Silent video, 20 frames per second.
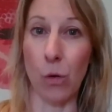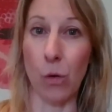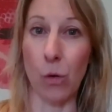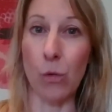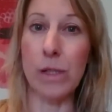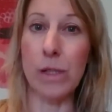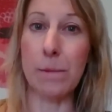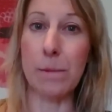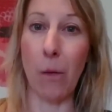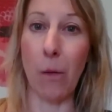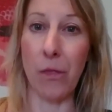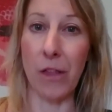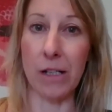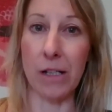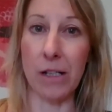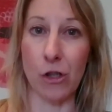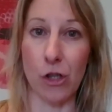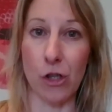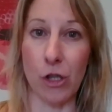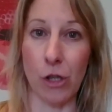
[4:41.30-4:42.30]
smell
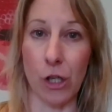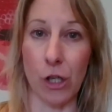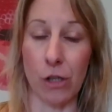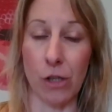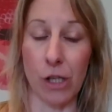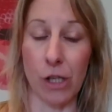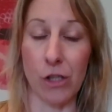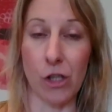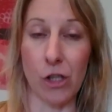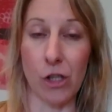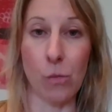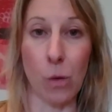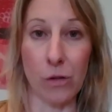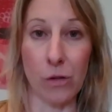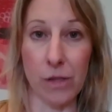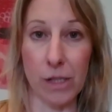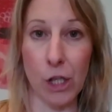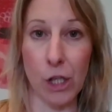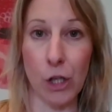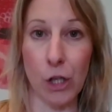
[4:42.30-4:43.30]
things as you
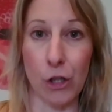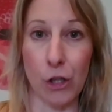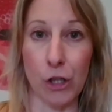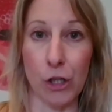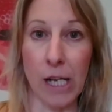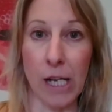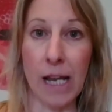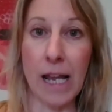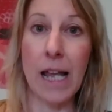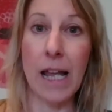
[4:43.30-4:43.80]
once could,